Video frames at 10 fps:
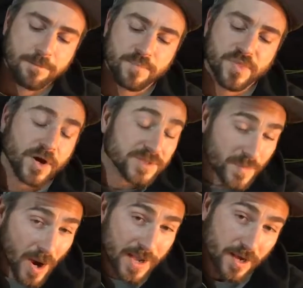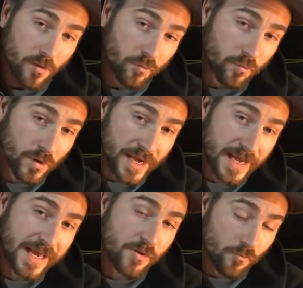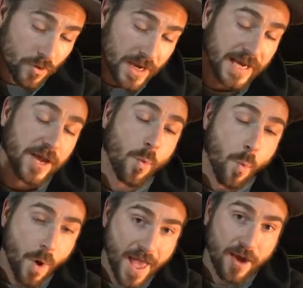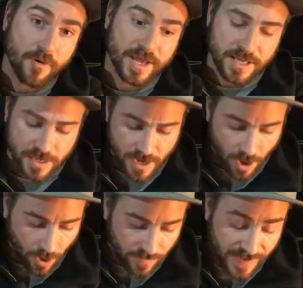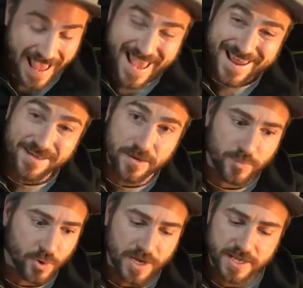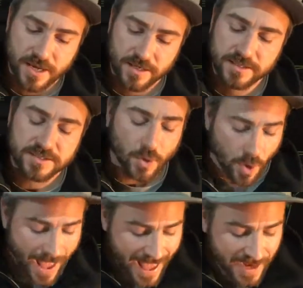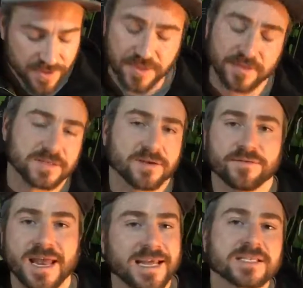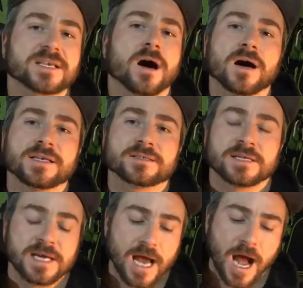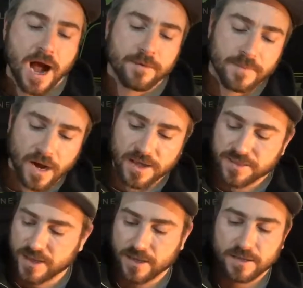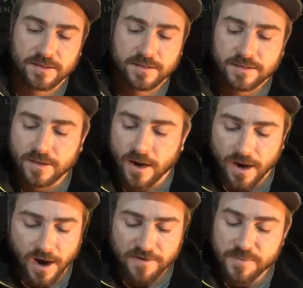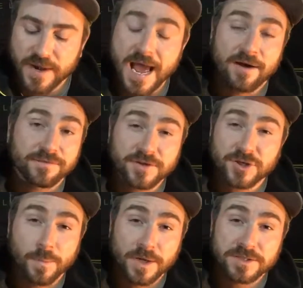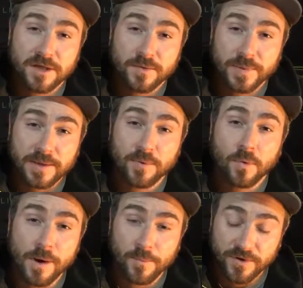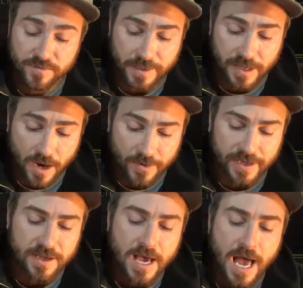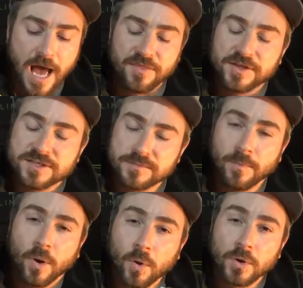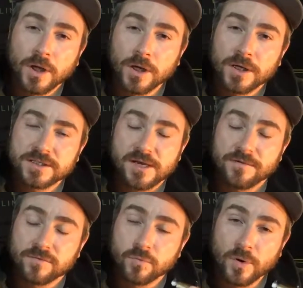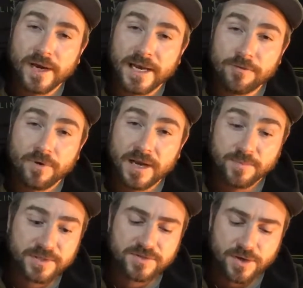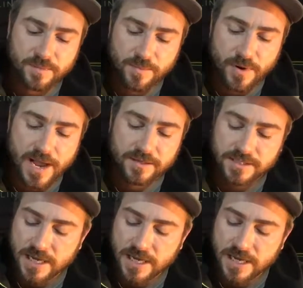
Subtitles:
those pike are really, really wary of any of the bright colours or anything that's of any size. I think I've been out fishing most other people when we've been going, and the small lures have really, really been doing me proud.